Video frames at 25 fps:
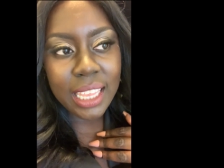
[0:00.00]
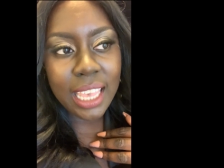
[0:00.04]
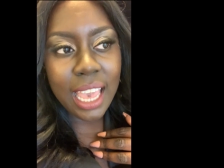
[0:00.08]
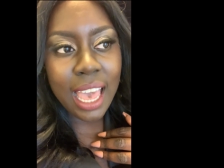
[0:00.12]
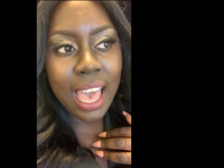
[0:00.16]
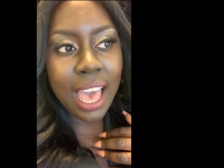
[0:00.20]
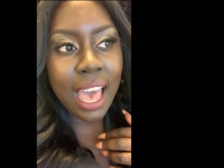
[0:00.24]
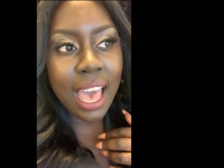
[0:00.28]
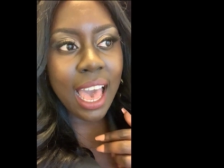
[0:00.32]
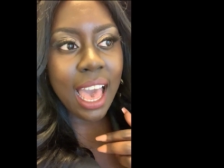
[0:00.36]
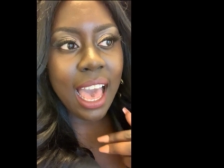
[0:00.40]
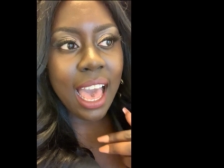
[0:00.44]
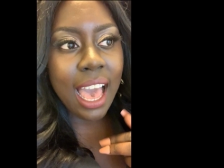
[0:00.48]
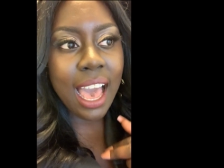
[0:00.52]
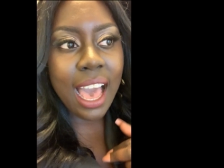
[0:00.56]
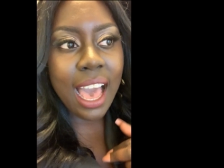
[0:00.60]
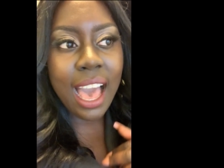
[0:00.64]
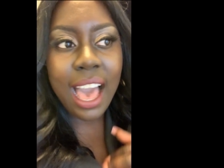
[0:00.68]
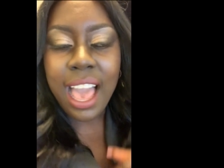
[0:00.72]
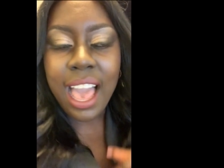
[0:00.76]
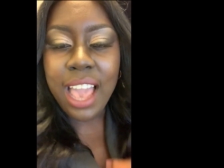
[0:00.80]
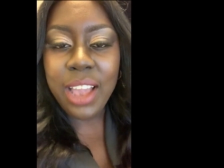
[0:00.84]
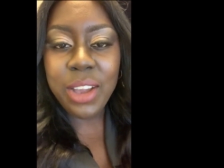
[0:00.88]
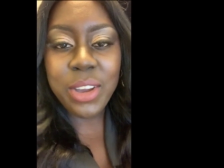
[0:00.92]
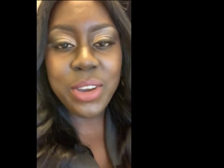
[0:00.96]

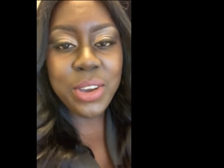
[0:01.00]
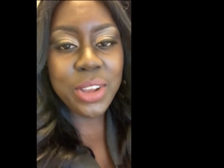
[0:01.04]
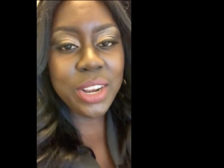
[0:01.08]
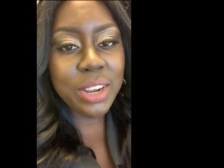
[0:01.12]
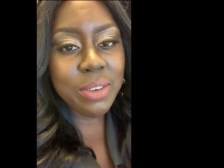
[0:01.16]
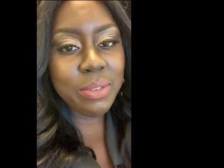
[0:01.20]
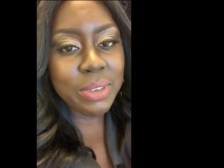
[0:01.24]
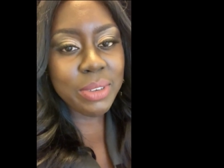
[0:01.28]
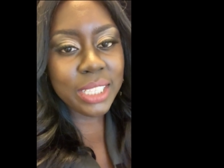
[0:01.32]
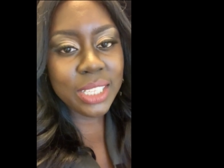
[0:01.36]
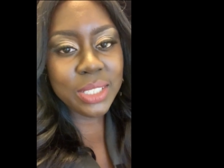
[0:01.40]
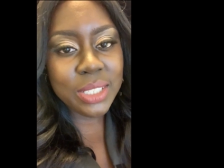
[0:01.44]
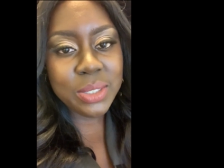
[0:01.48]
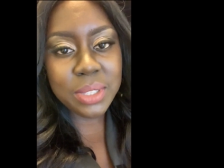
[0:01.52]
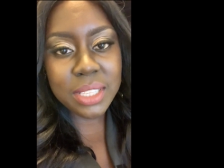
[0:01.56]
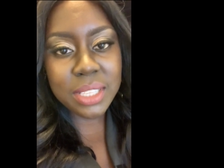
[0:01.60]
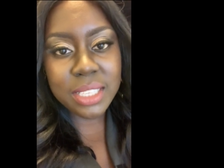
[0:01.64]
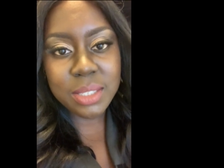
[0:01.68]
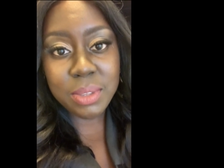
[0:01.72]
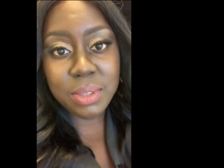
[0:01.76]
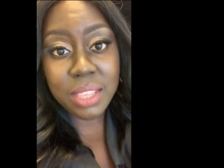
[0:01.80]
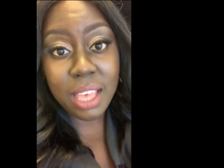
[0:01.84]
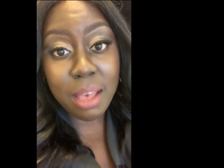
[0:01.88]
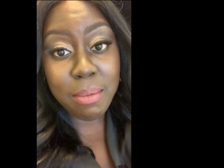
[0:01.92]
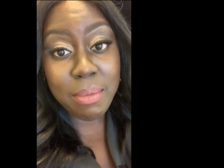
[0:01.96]
I couldn't really do
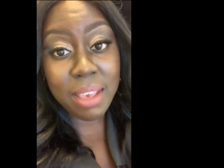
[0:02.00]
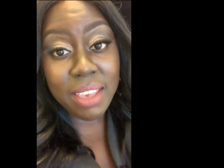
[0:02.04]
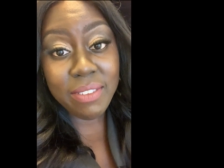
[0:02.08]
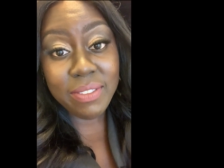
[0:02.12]
this without my